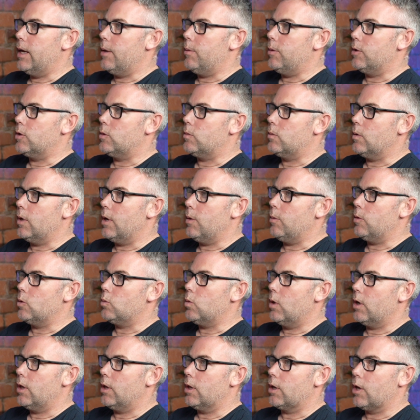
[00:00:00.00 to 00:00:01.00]
he was
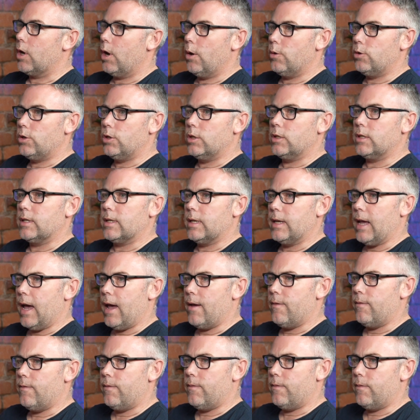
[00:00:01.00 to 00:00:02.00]
one of the coaches that
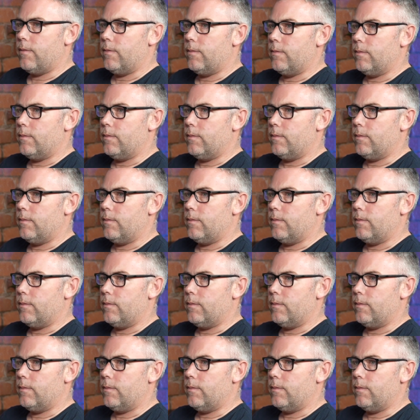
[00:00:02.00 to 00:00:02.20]
gave,